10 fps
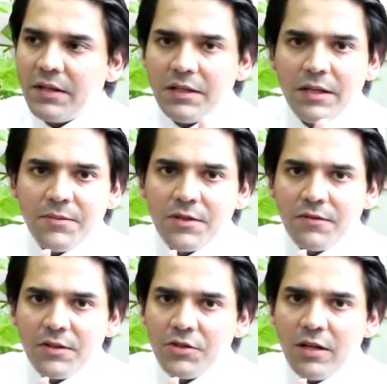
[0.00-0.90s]
In terms
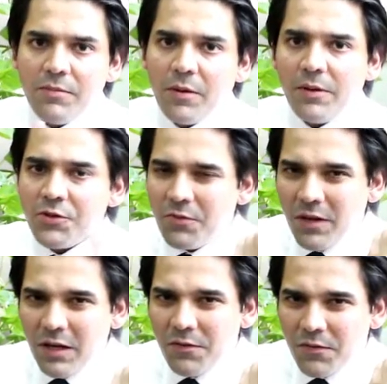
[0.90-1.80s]
of the general population,
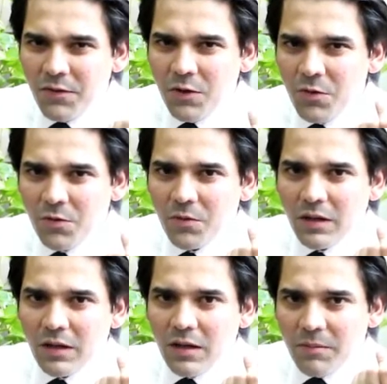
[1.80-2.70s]
very few
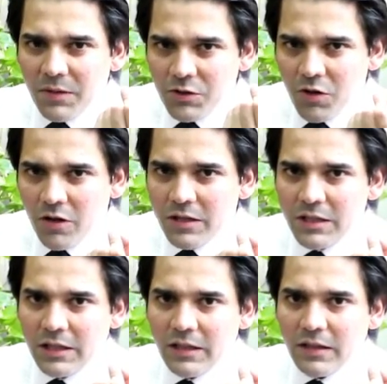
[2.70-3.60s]

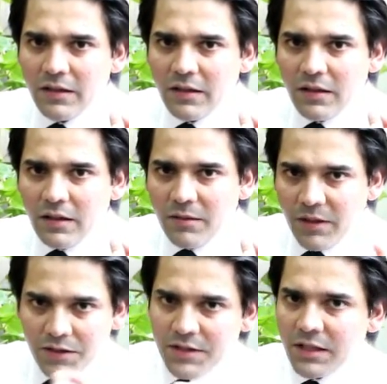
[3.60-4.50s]
minority
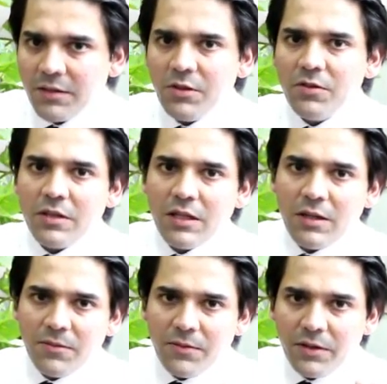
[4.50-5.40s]
amongst the
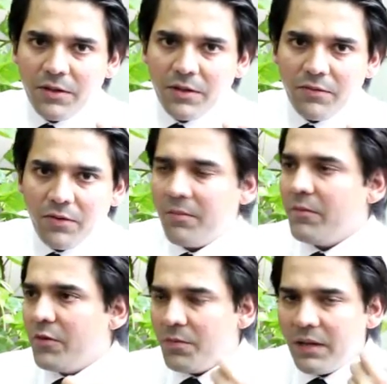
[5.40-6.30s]
community were
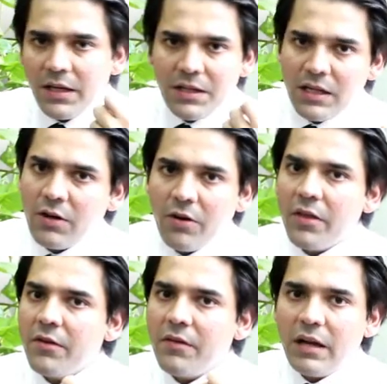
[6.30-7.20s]
from nobility or
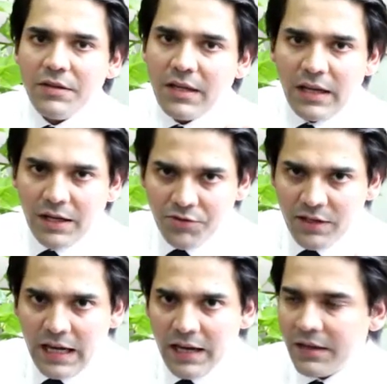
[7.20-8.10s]
otherwise that
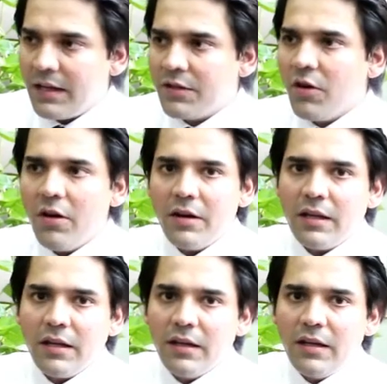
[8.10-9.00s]
actually had that
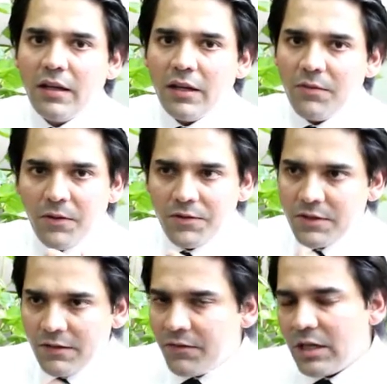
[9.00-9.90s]
authority. It was
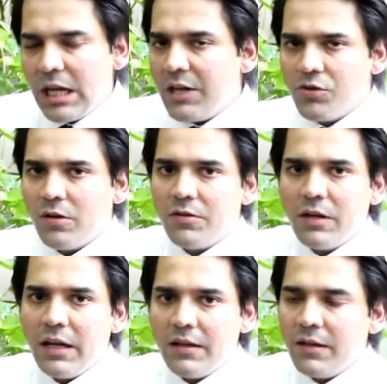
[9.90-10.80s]
a different age
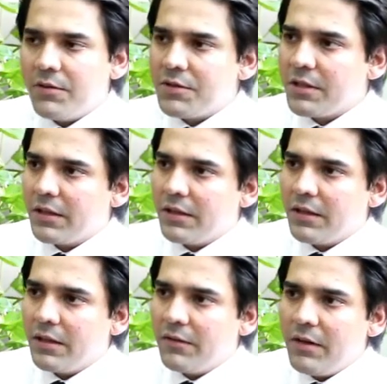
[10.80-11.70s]
altogether. There was
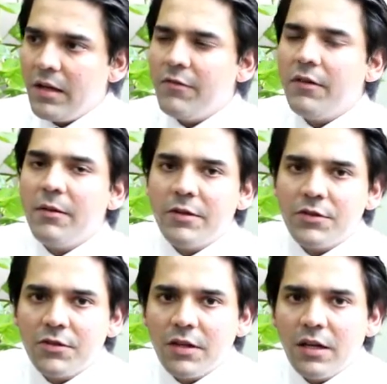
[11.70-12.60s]
a very
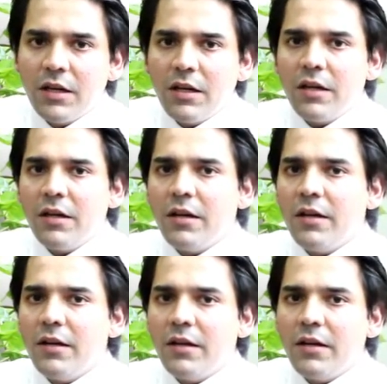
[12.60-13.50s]
famous
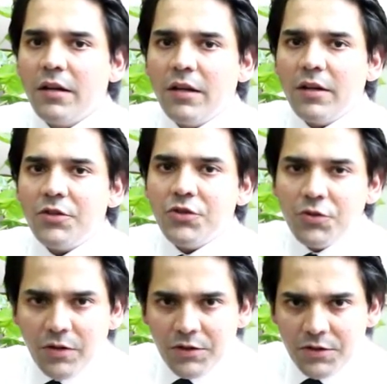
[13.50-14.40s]

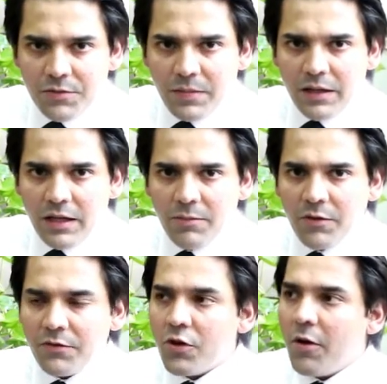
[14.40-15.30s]
jurist by the name
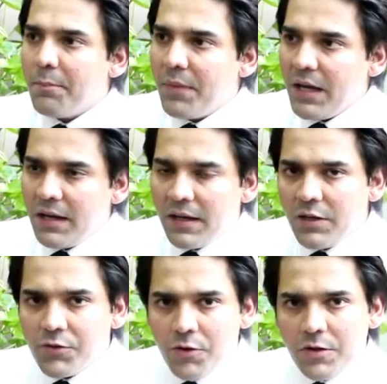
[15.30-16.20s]
of Paine, and
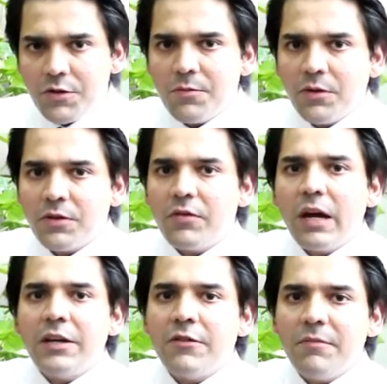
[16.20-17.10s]
he wrote his book, The
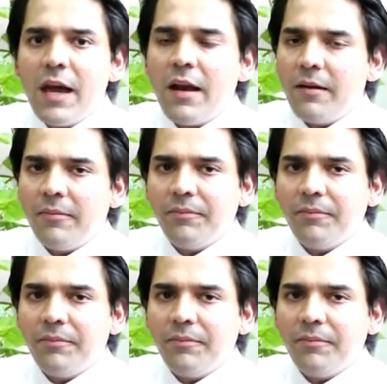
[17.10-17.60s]
Right of Man.